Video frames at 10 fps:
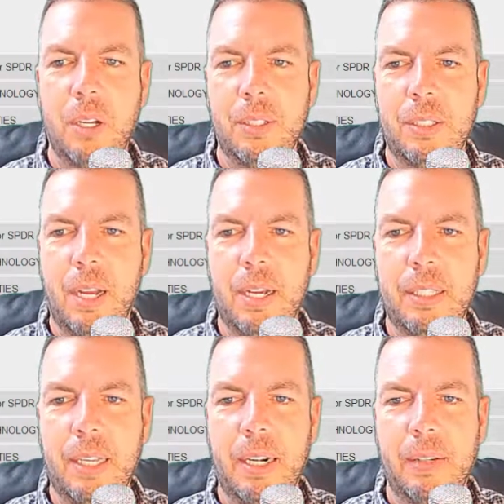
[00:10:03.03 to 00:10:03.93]
stock
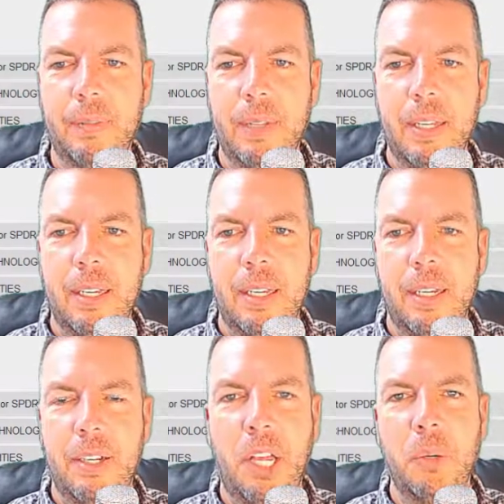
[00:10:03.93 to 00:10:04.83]
there.
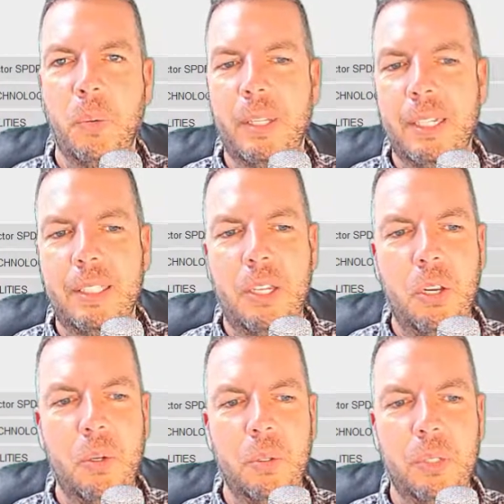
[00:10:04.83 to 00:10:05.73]
Another one that's
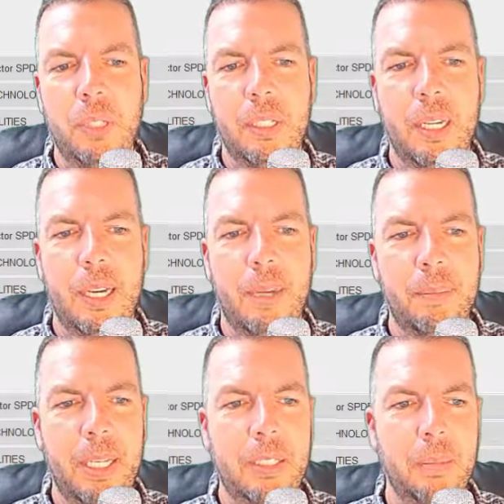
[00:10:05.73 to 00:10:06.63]
huge,
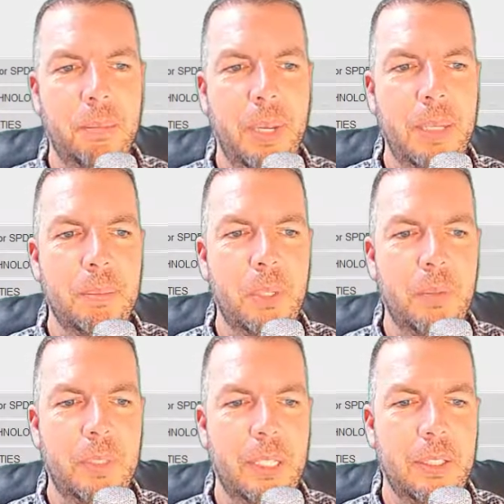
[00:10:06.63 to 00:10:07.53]
made some big
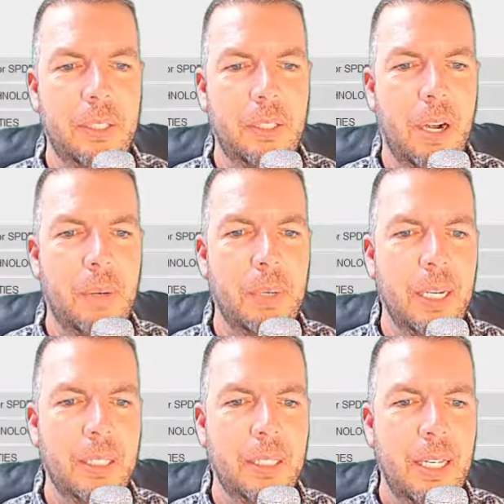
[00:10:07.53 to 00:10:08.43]
moves, is
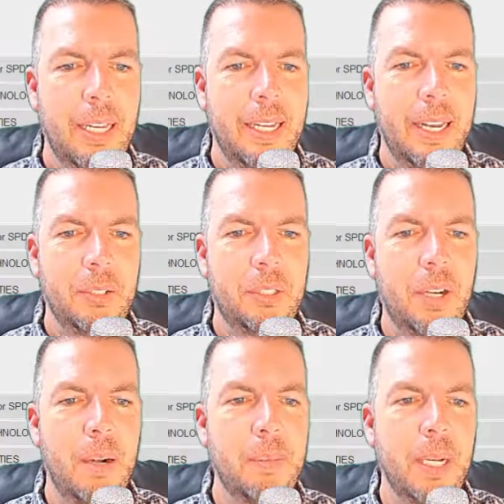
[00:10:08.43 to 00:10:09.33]
Starbucks. Now
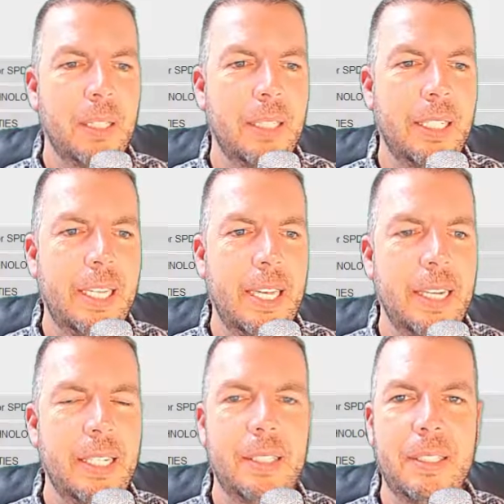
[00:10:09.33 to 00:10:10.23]
Starbucks,
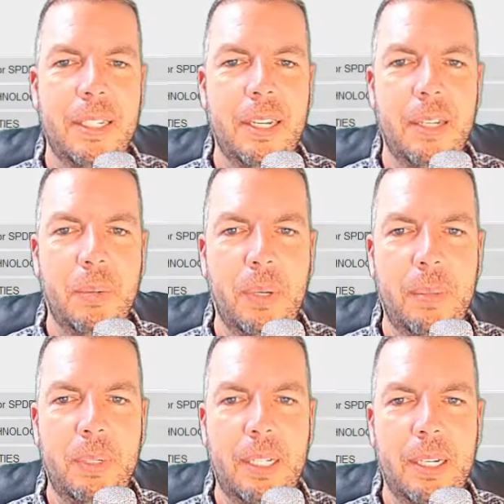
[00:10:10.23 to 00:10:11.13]
again, this is another one. Let
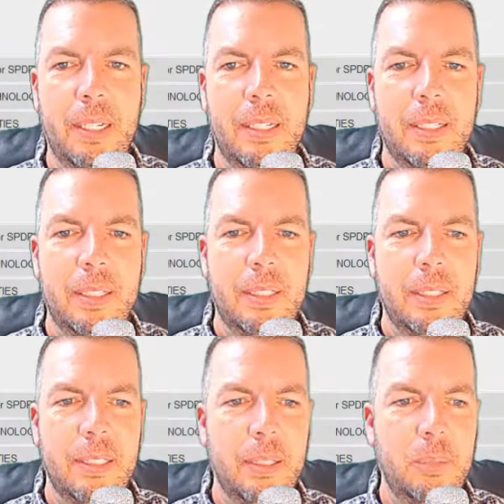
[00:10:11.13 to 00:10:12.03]

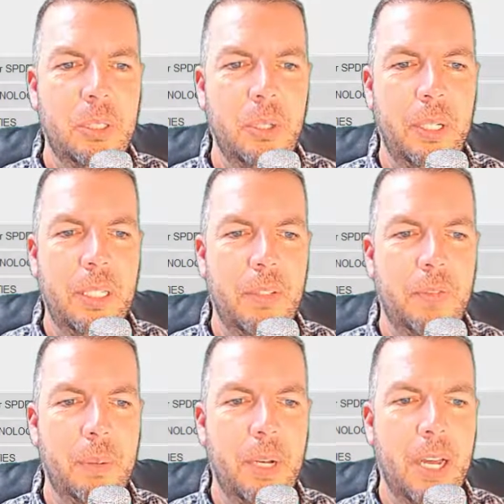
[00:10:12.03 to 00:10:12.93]
me show you these
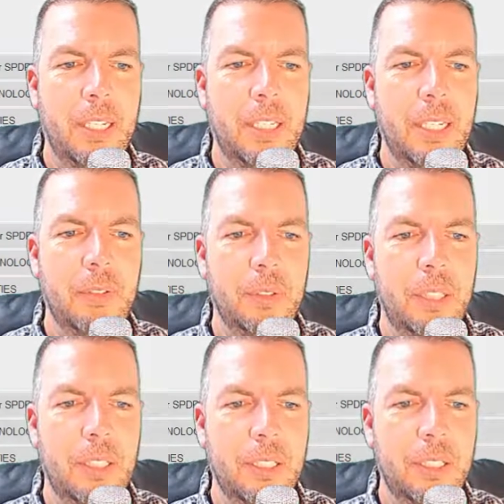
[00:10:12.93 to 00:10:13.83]
Fibonacci levels
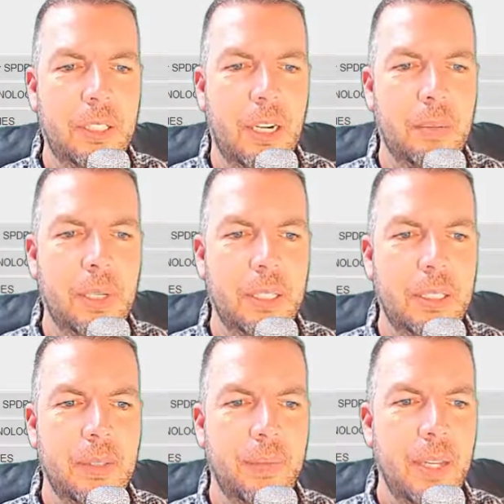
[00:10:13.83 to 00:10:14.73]
here on
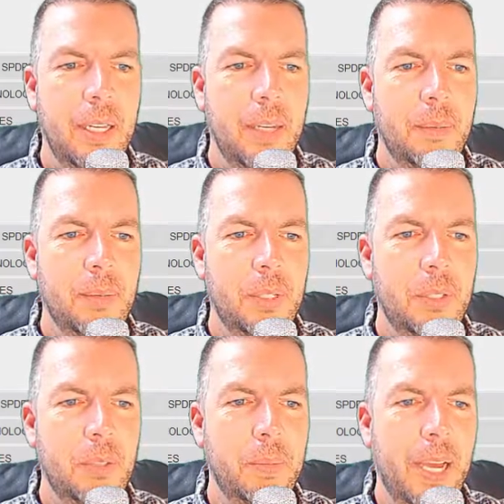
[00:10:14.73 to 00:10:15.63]
Starbucks. I'm going to
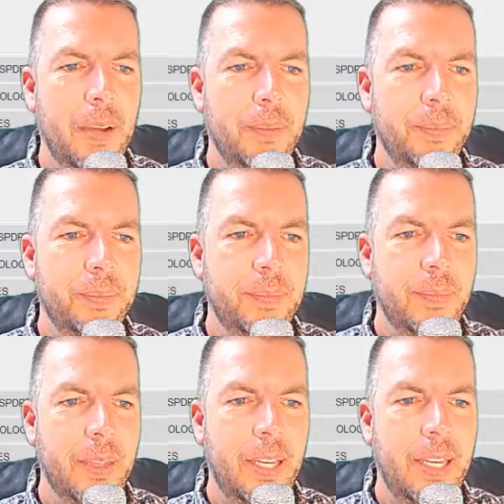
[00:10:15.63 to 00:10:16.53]
zoom out
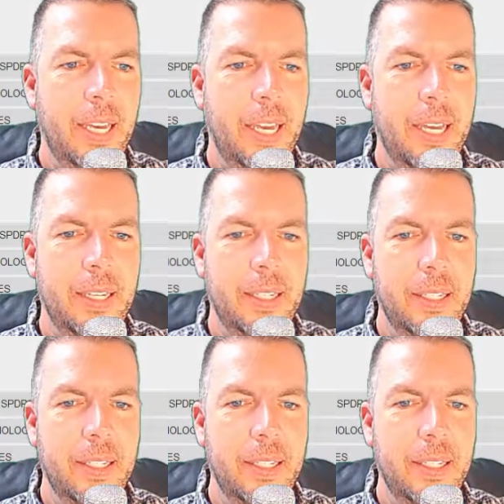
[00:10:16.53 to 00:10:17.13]
and